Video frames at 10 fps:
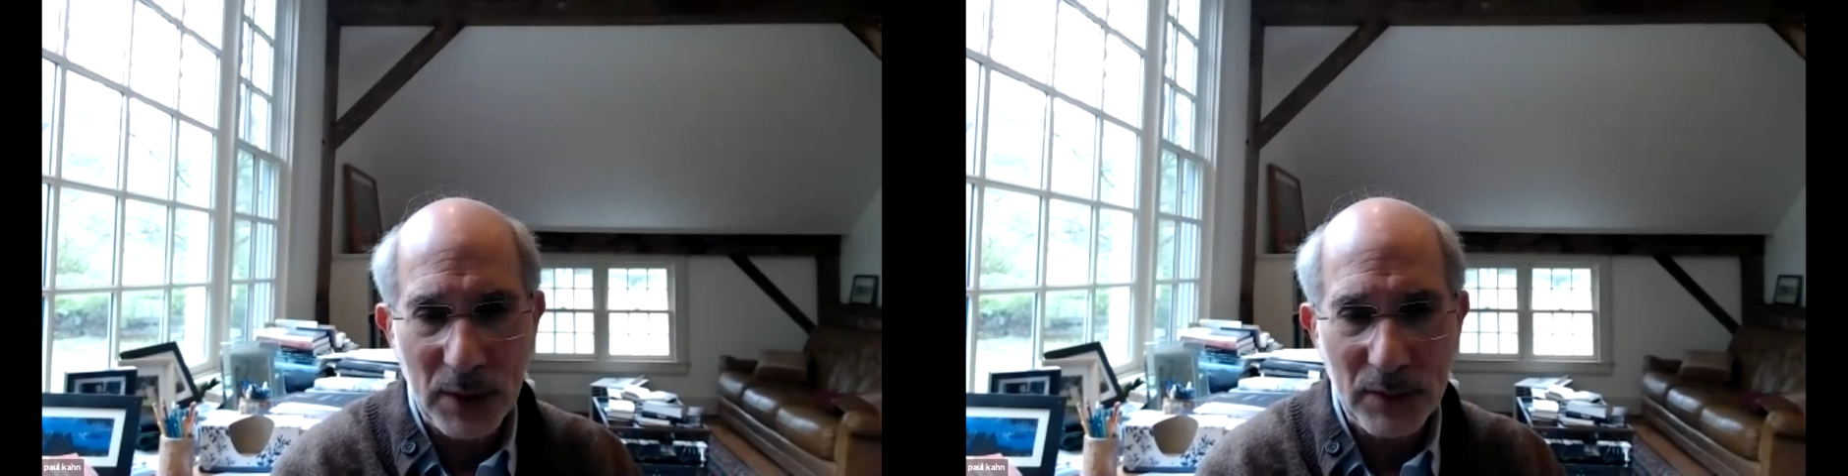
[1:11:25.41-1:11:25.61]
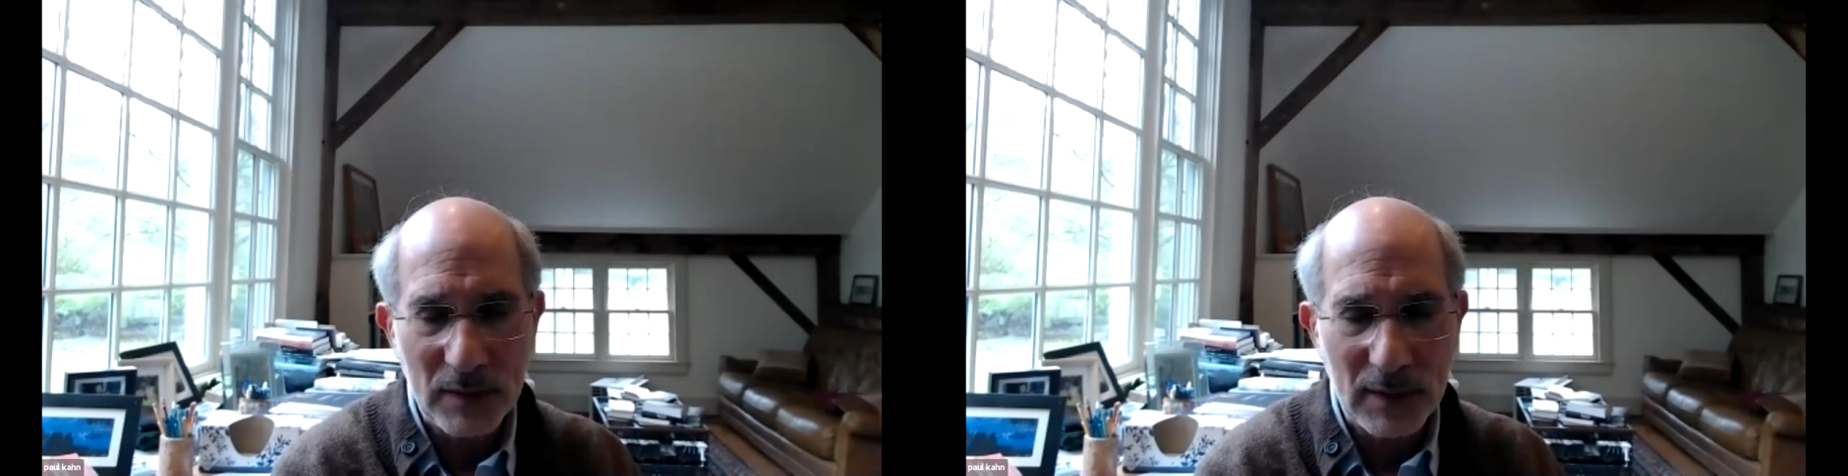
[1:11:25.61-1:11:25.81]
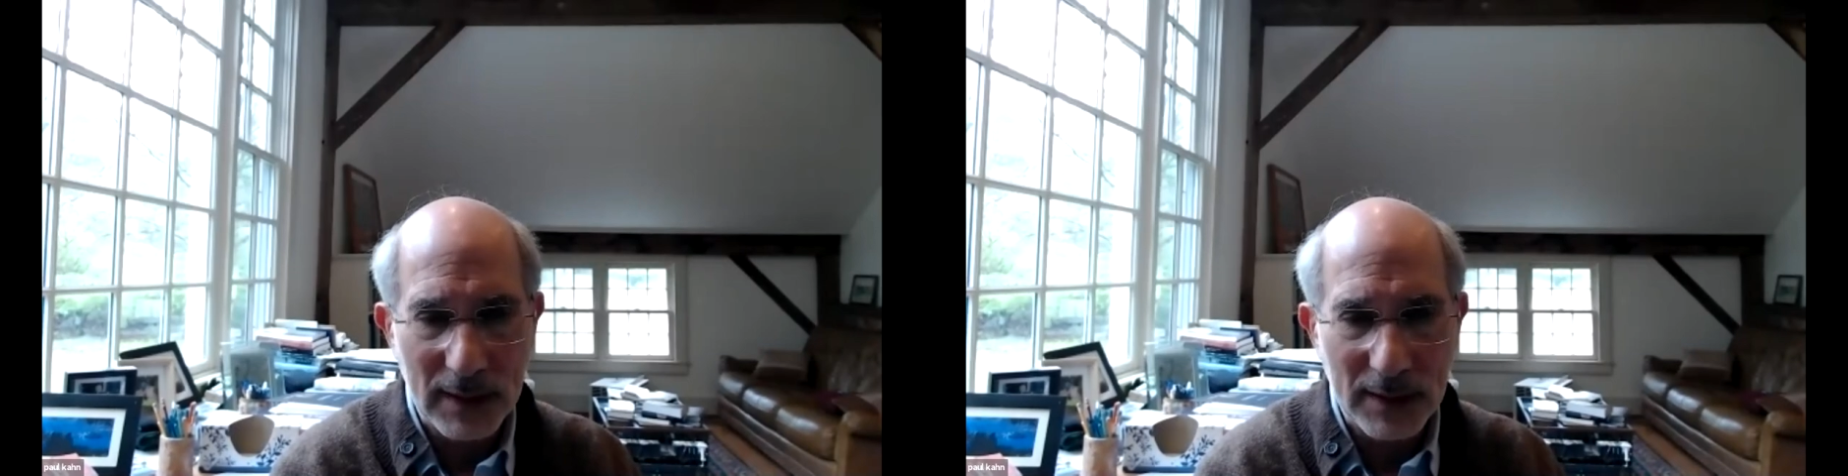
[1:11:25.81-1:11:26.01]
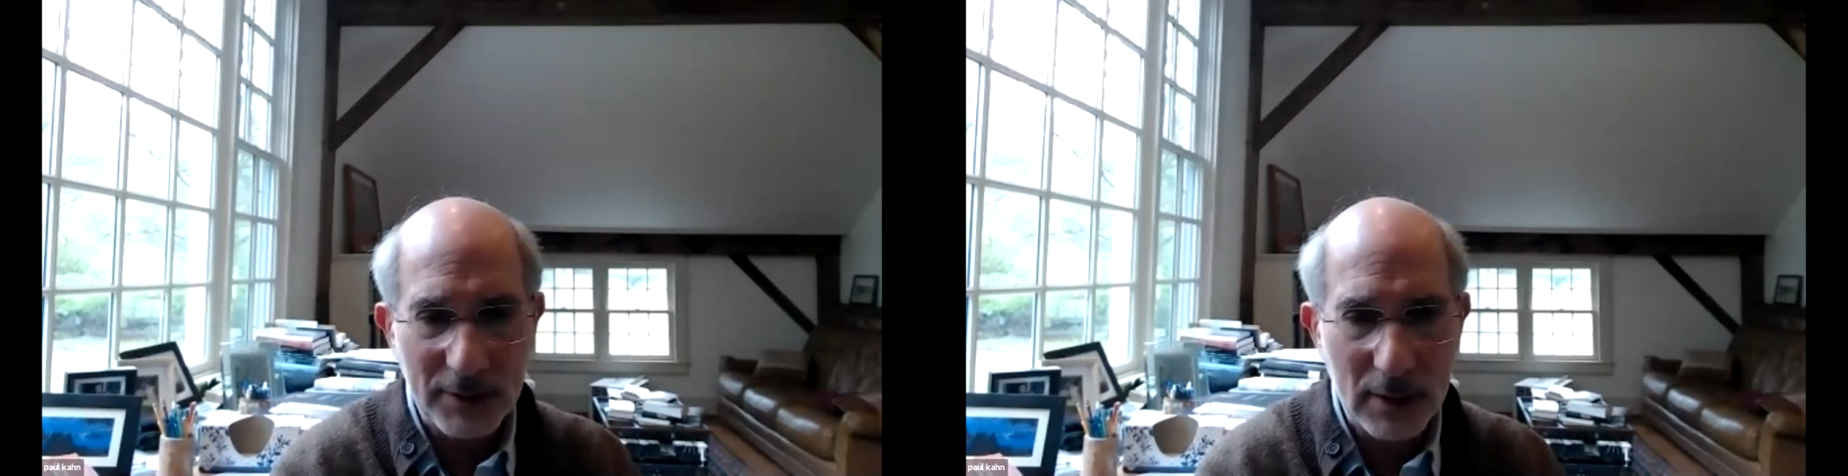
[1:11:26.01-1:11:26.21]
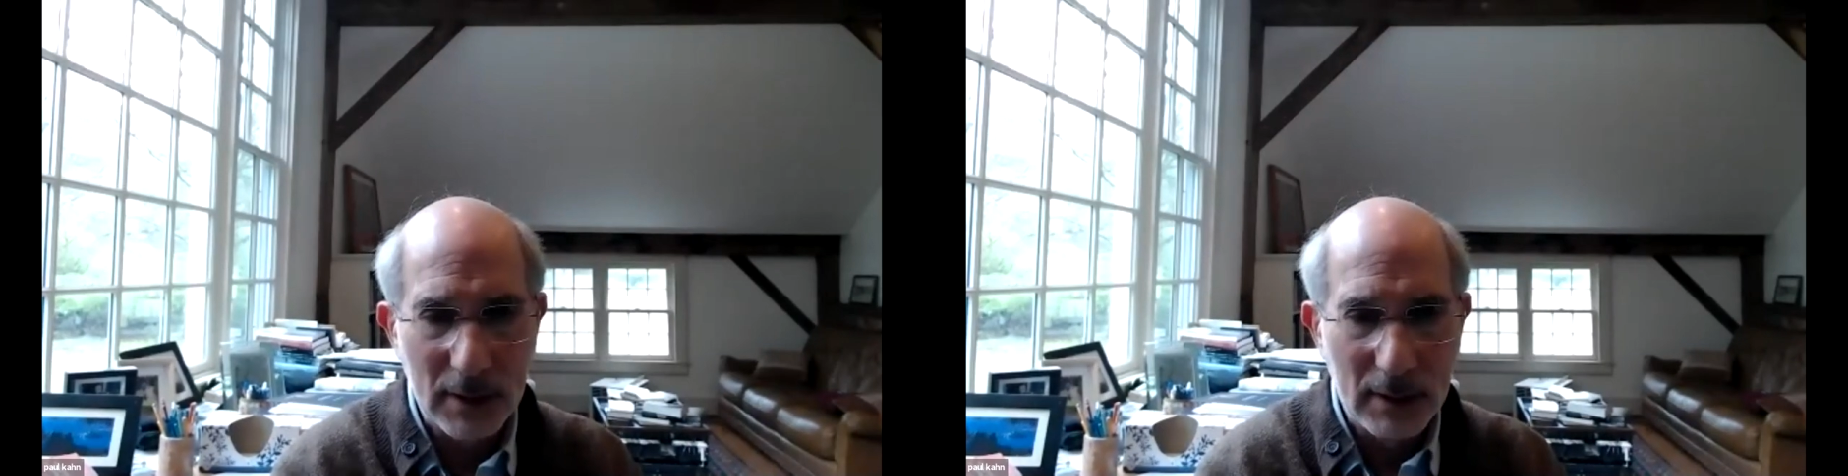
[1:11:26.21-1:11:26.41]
post the election,